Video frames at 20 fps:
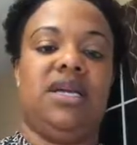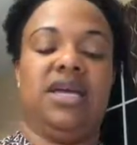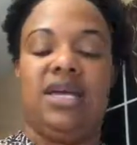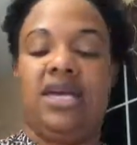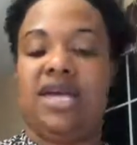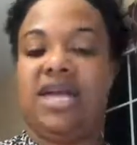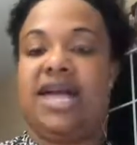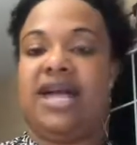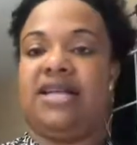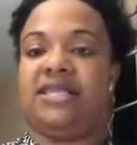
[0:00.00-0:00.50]

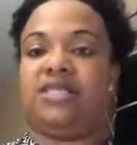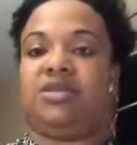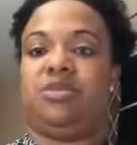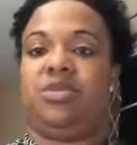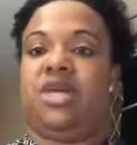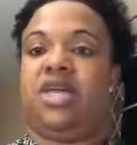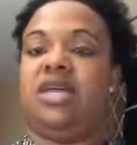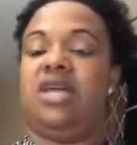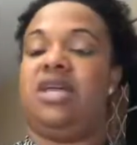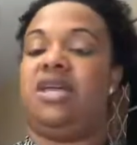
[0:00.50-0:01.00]
He asked
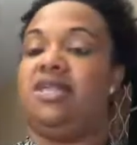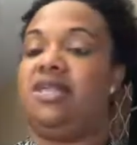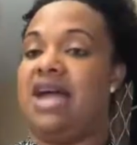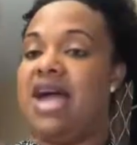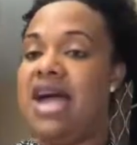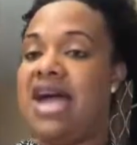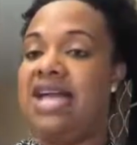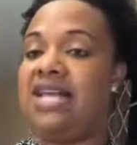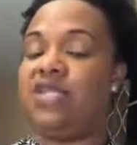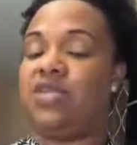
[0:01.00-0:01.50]
me the
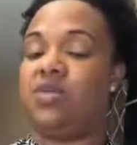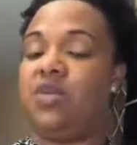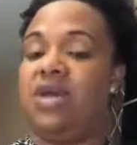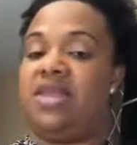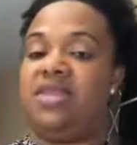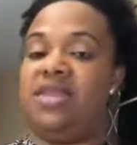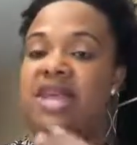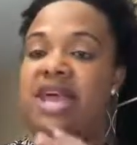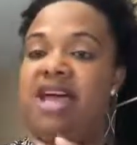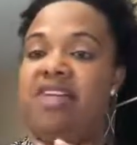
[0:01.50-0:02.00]
highest
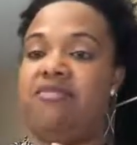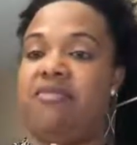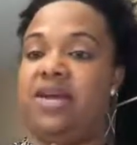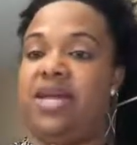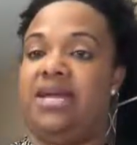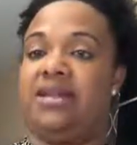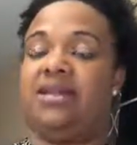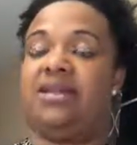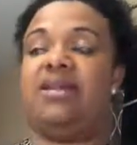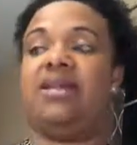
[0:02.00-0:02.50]
weight that I've
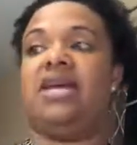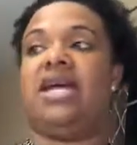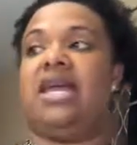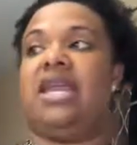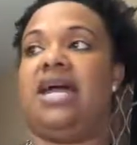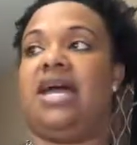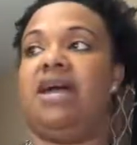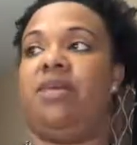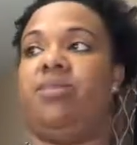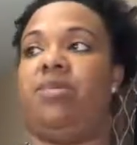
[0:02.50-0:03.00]
been,
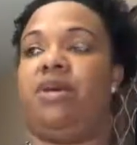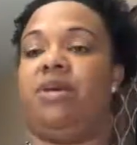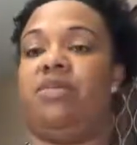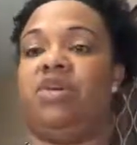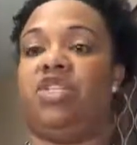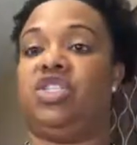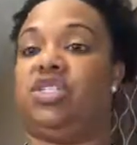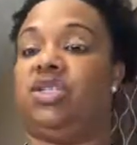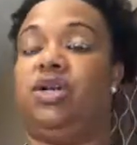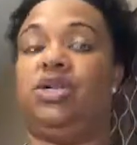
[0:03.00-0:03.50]
and I pretty
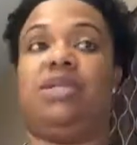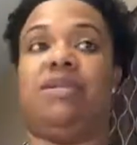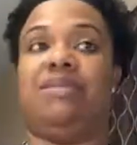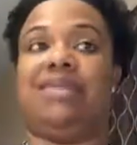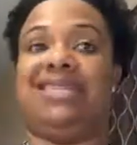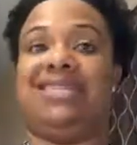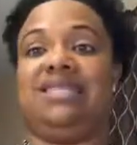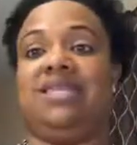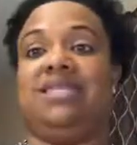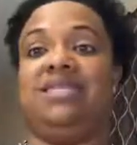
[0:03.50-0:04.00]
much told him
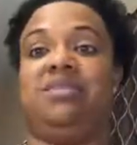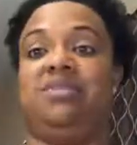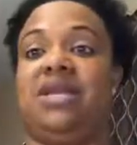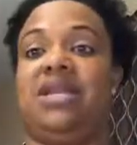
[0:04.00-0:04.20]
this has